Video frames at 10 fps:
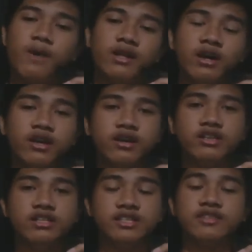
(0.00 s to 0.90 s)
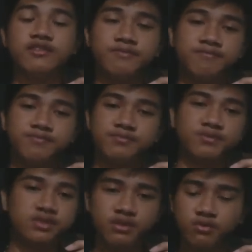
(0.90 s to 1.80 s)
when I read it.
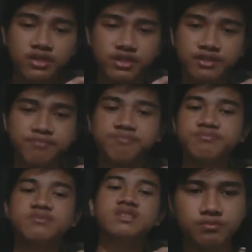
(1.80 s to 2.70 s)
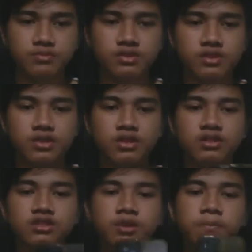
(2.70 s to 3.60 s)
Really,
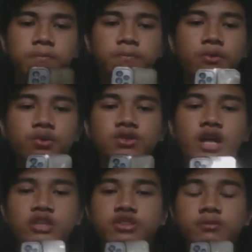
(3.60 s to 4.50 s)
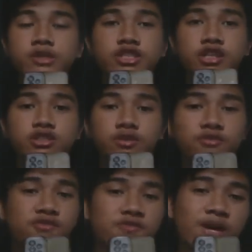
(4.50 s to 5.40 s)
the book also mentioned
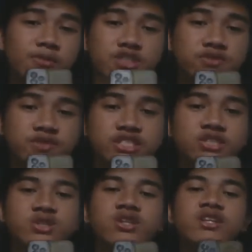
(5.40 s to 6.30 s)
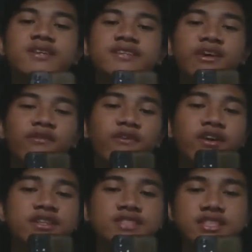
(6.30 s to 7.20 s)
the famous figure, the
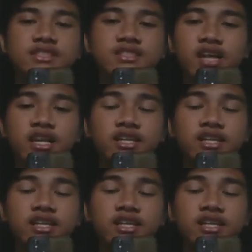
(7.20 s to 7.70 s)
first in